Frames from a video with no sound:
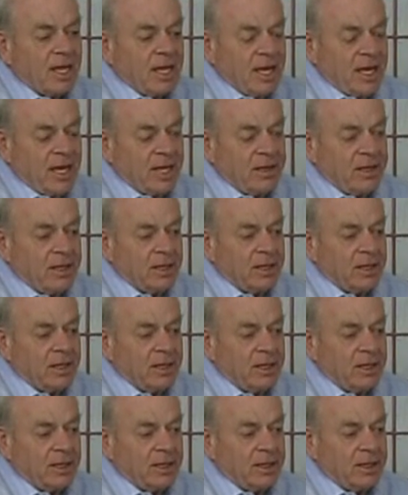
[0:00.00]
And then
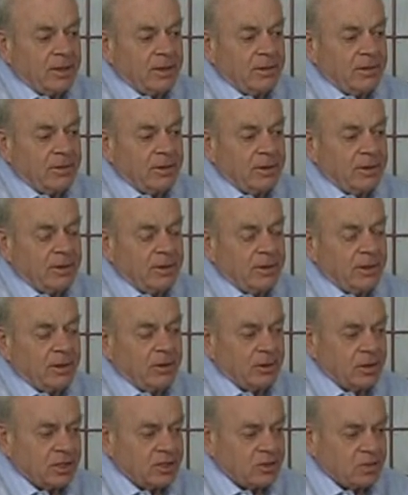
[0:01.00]

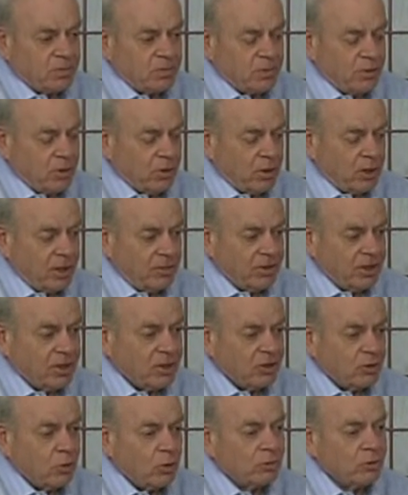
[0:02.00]
under this program, they
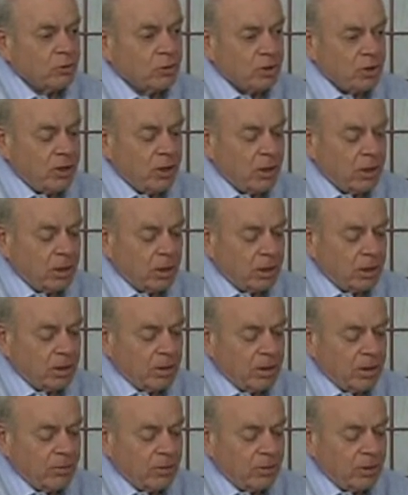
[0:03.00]
could go up to
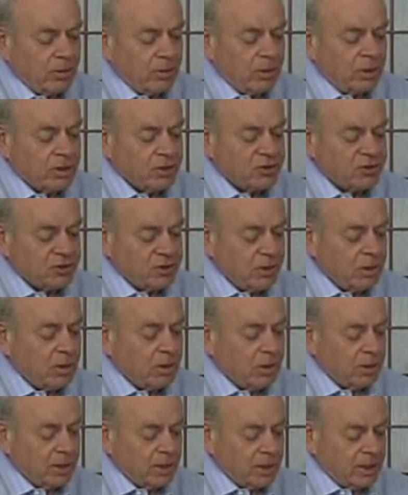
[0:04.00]
$1. And we were
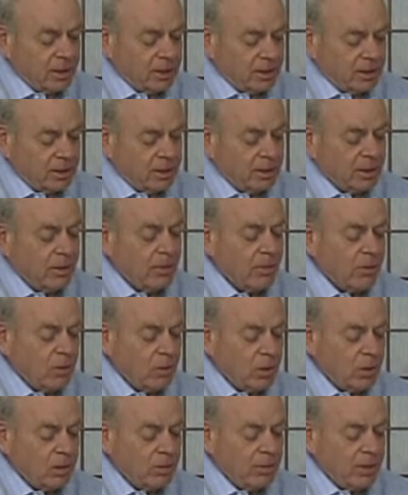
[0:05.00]
concerned that the
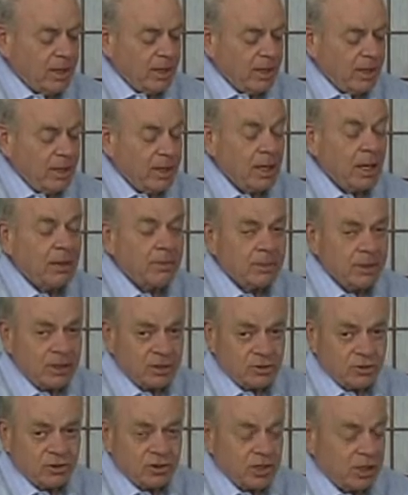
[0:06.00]
board may not be
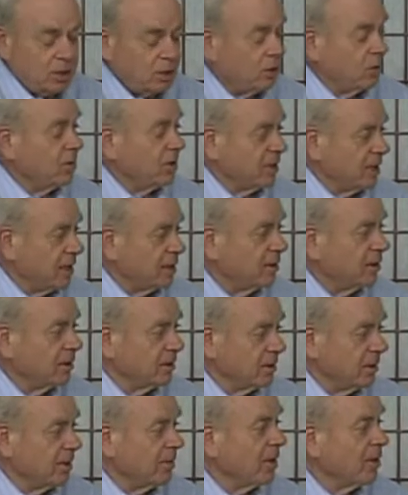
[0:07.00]
interested in doing that,
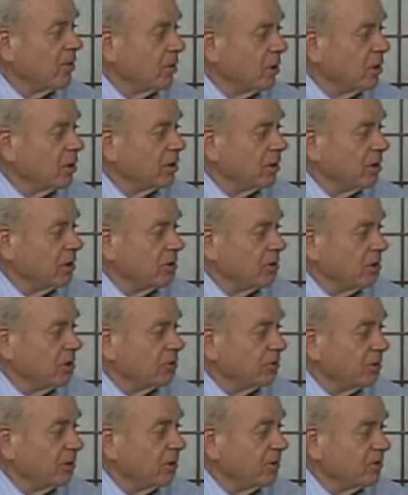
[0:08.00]
that they may want to look at other
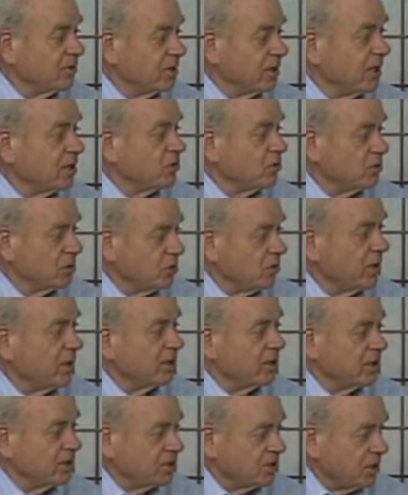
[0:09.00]
alternatives. And that's the reason we
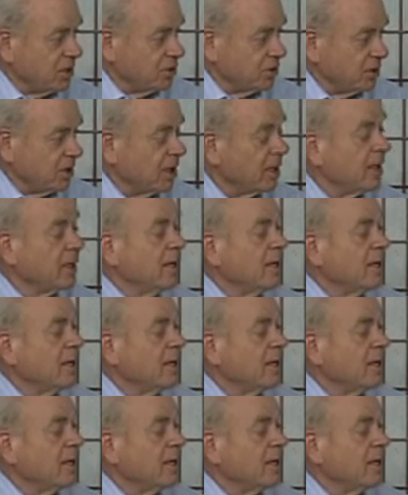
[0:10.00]
had the discussion,